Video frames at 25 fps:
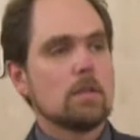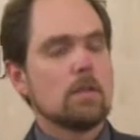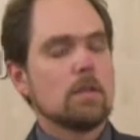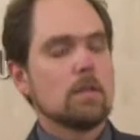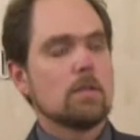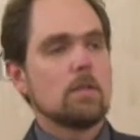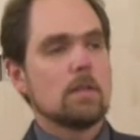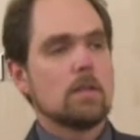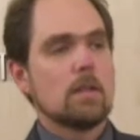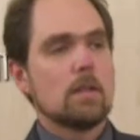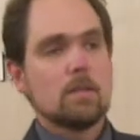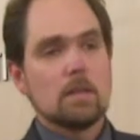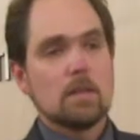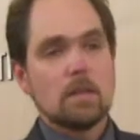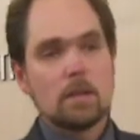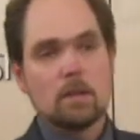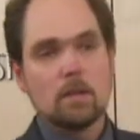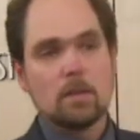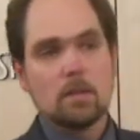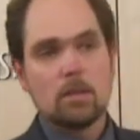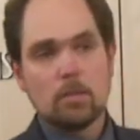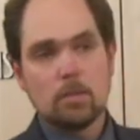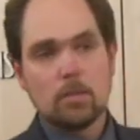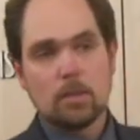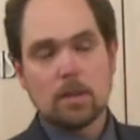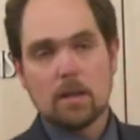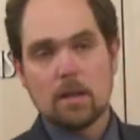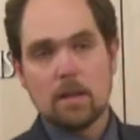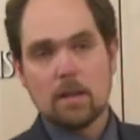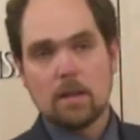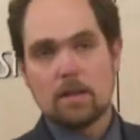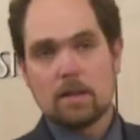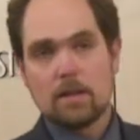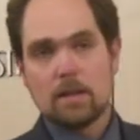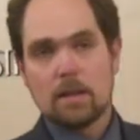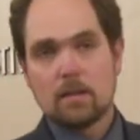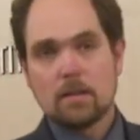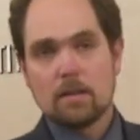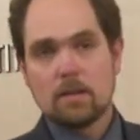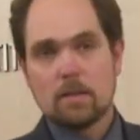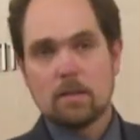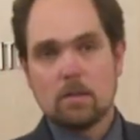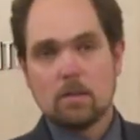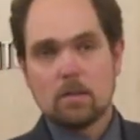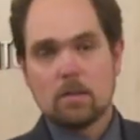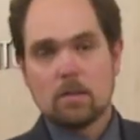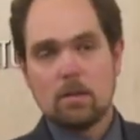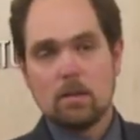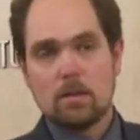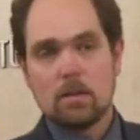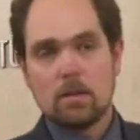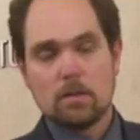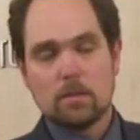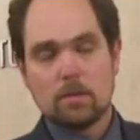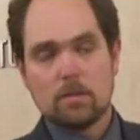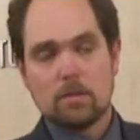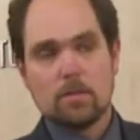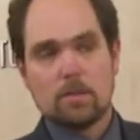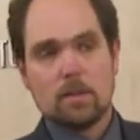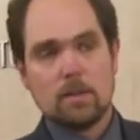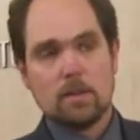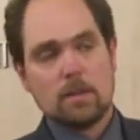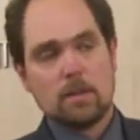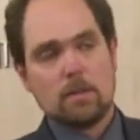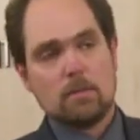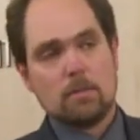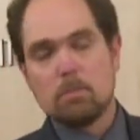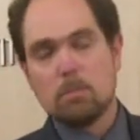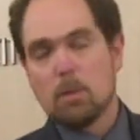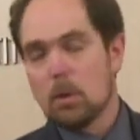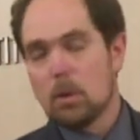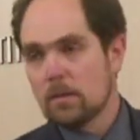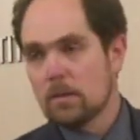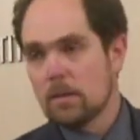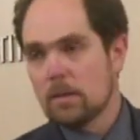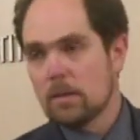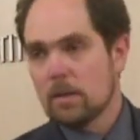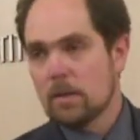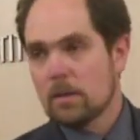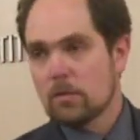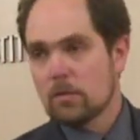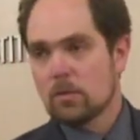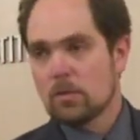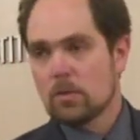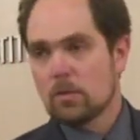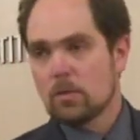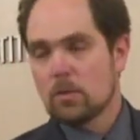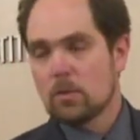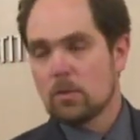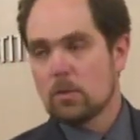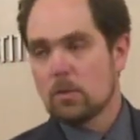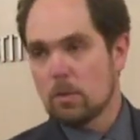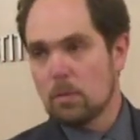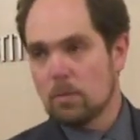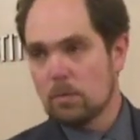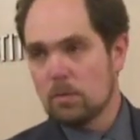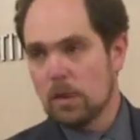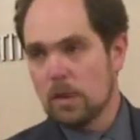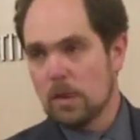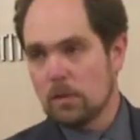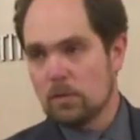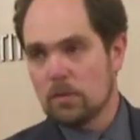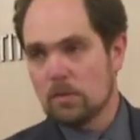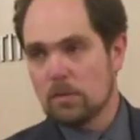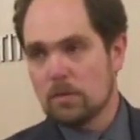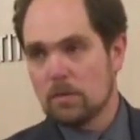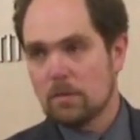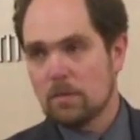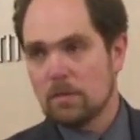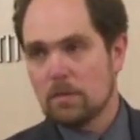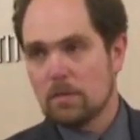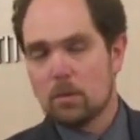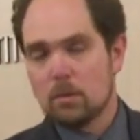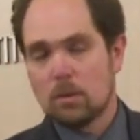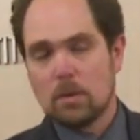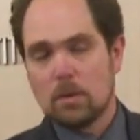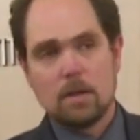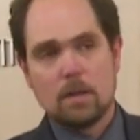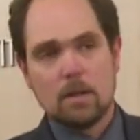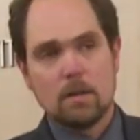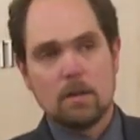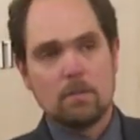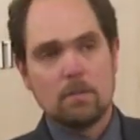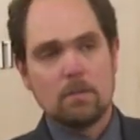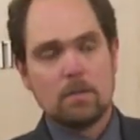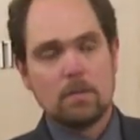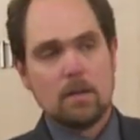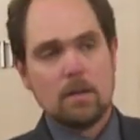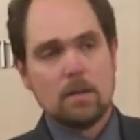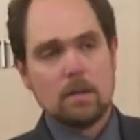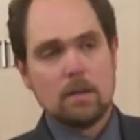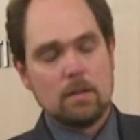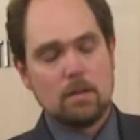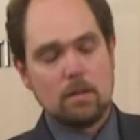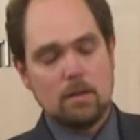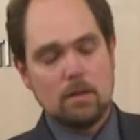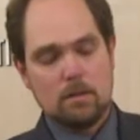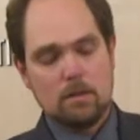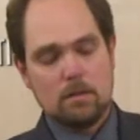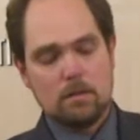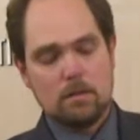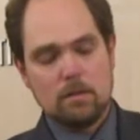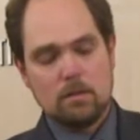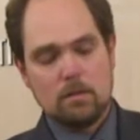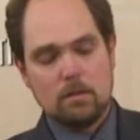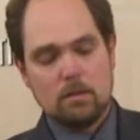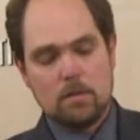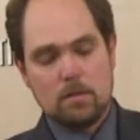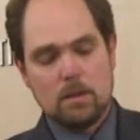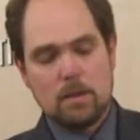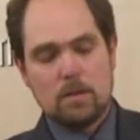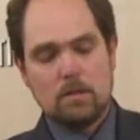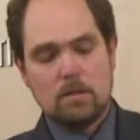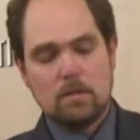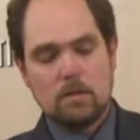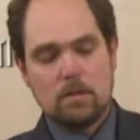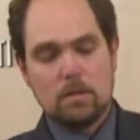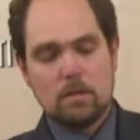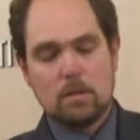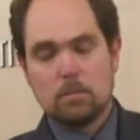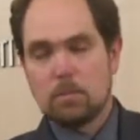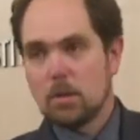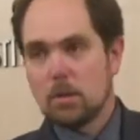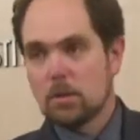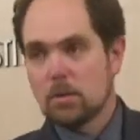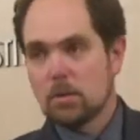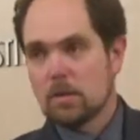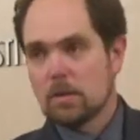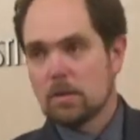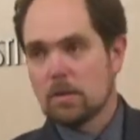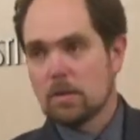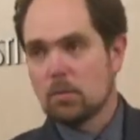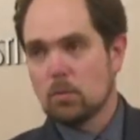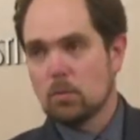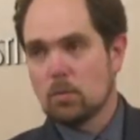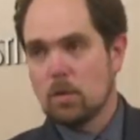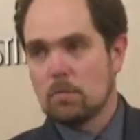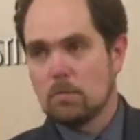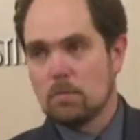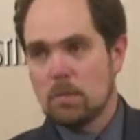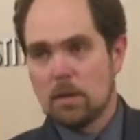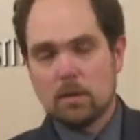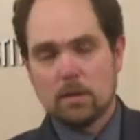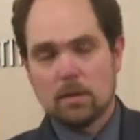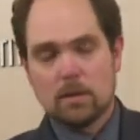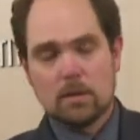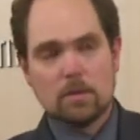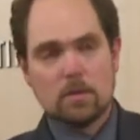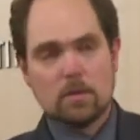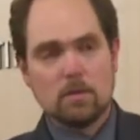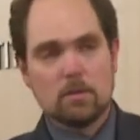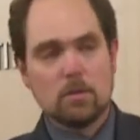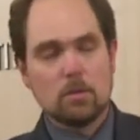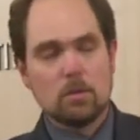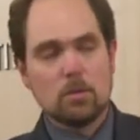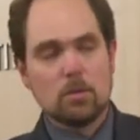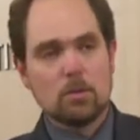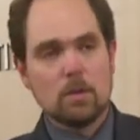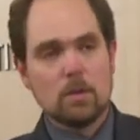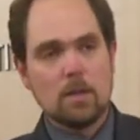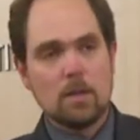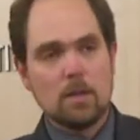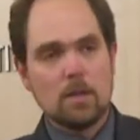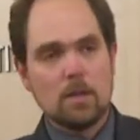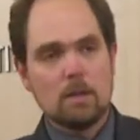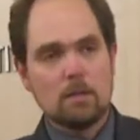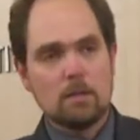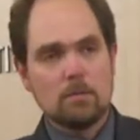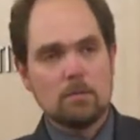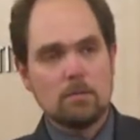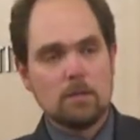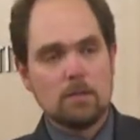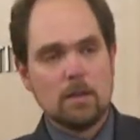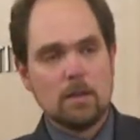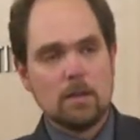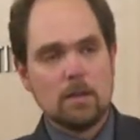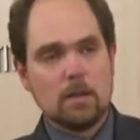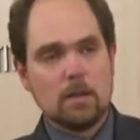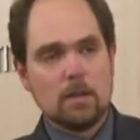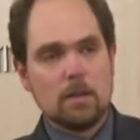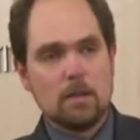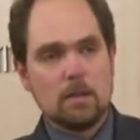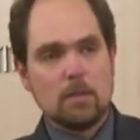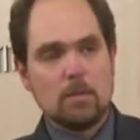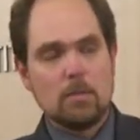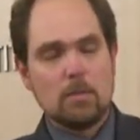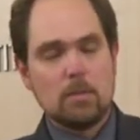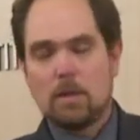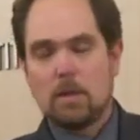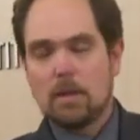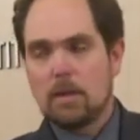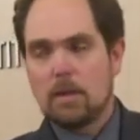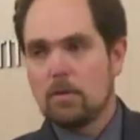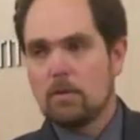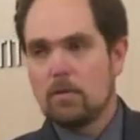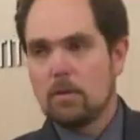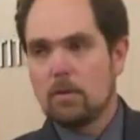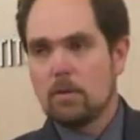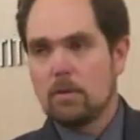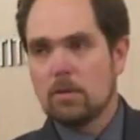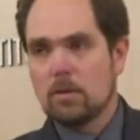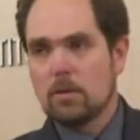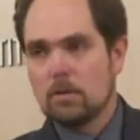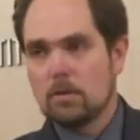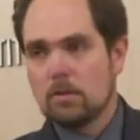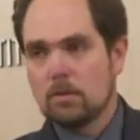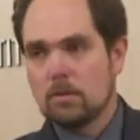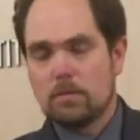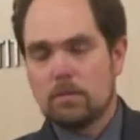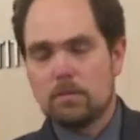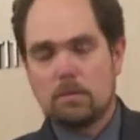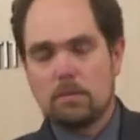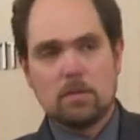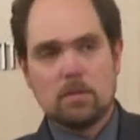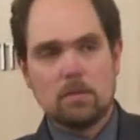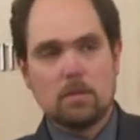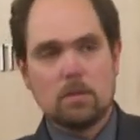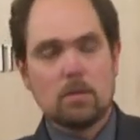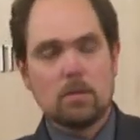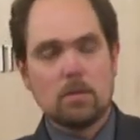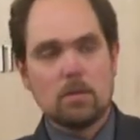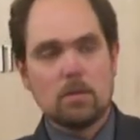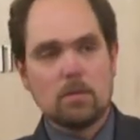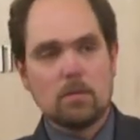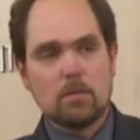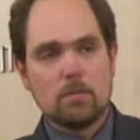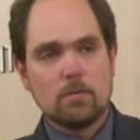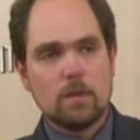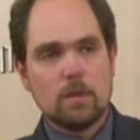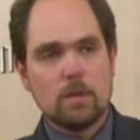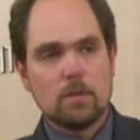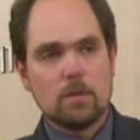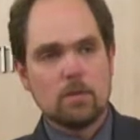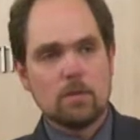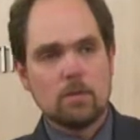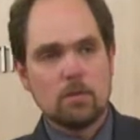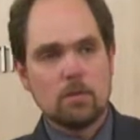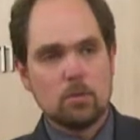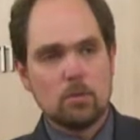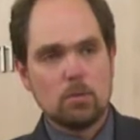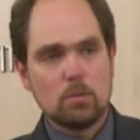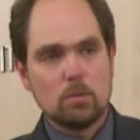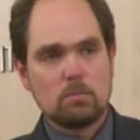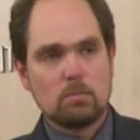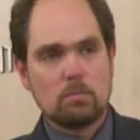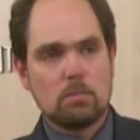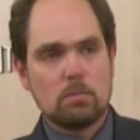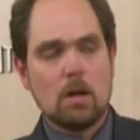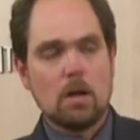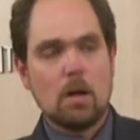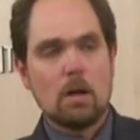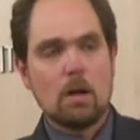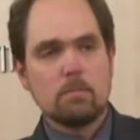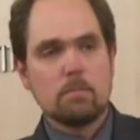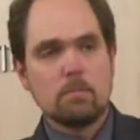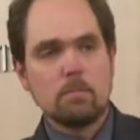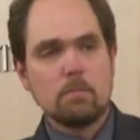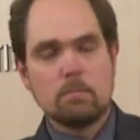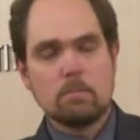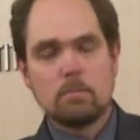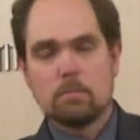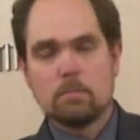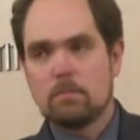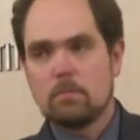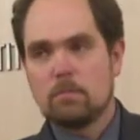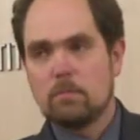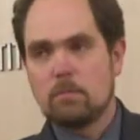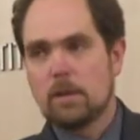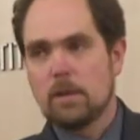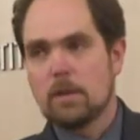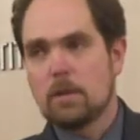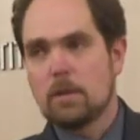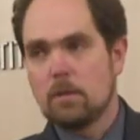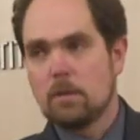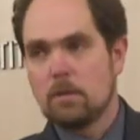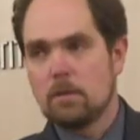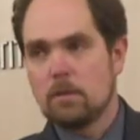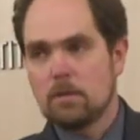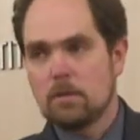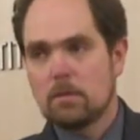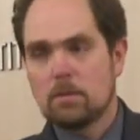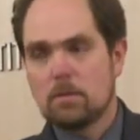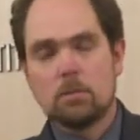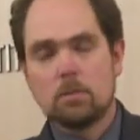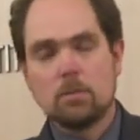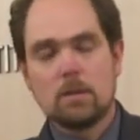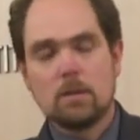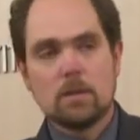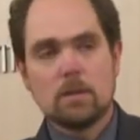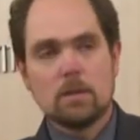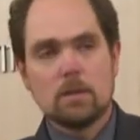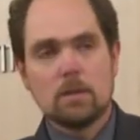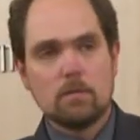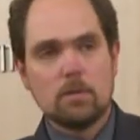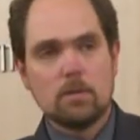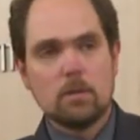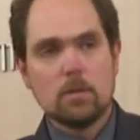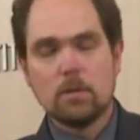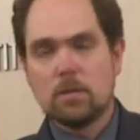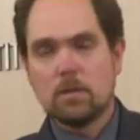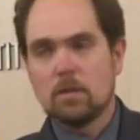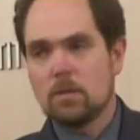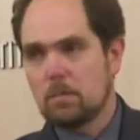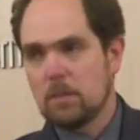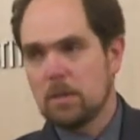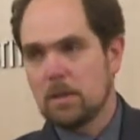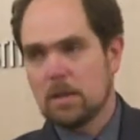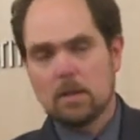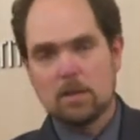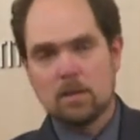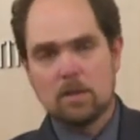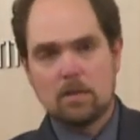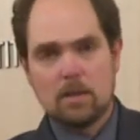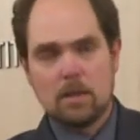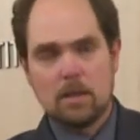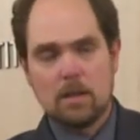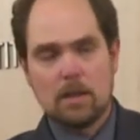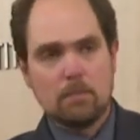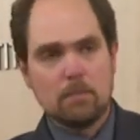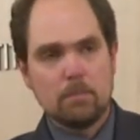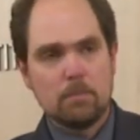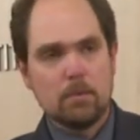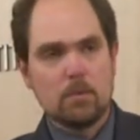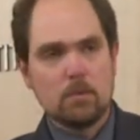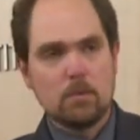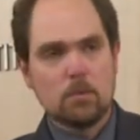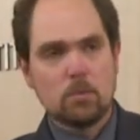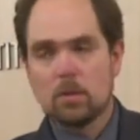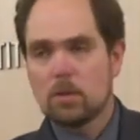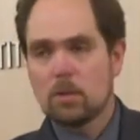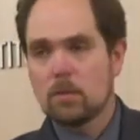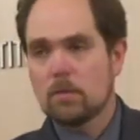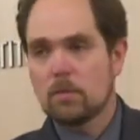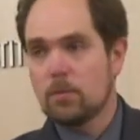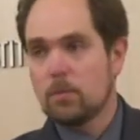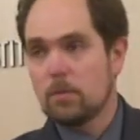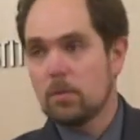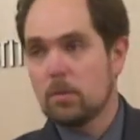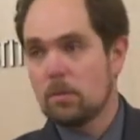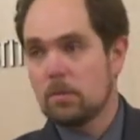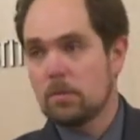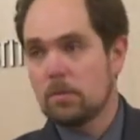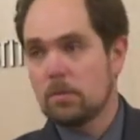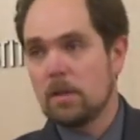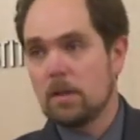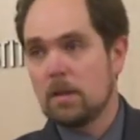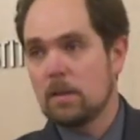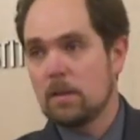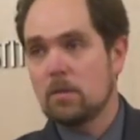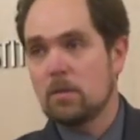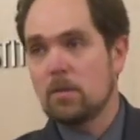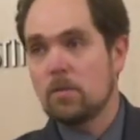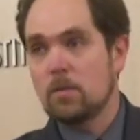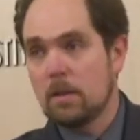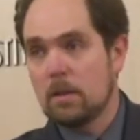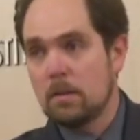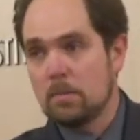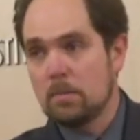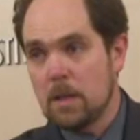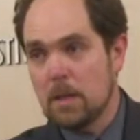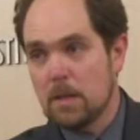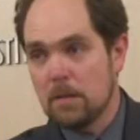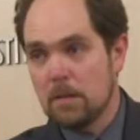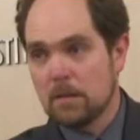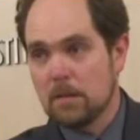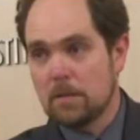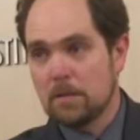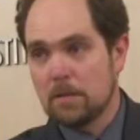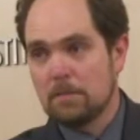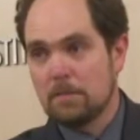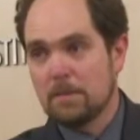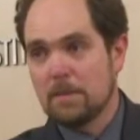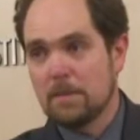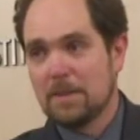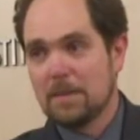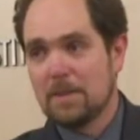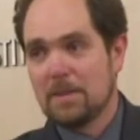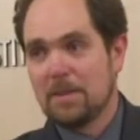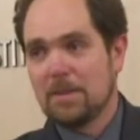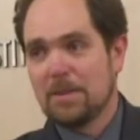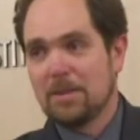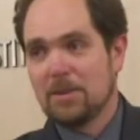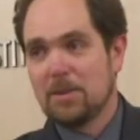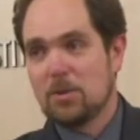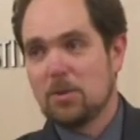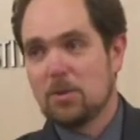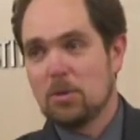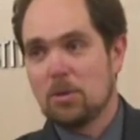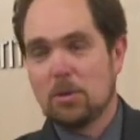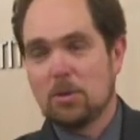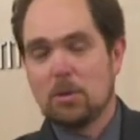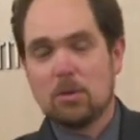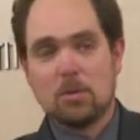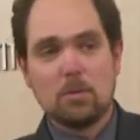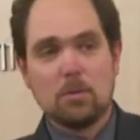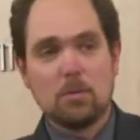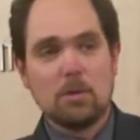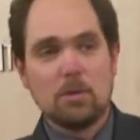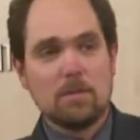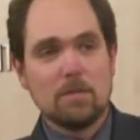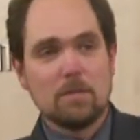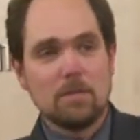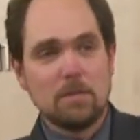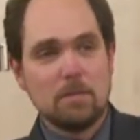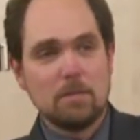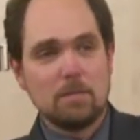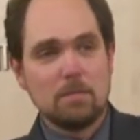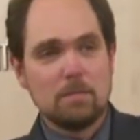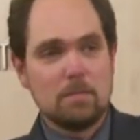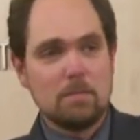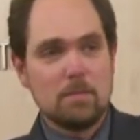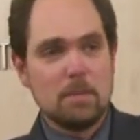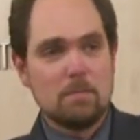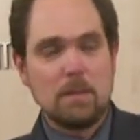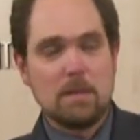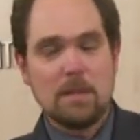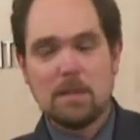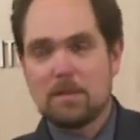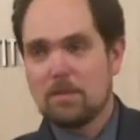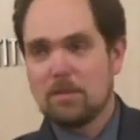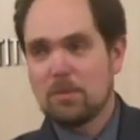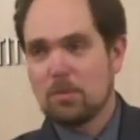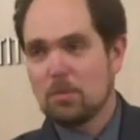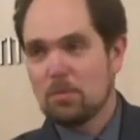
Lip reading: in the sense economically that there's a lot of multinational corporations who they see the Baltic as one market. So you have, I mean, I have a lot of Estonian friends who come regularly to Riga and Vilnius because they happen to work for, say, Swedbank or one of the big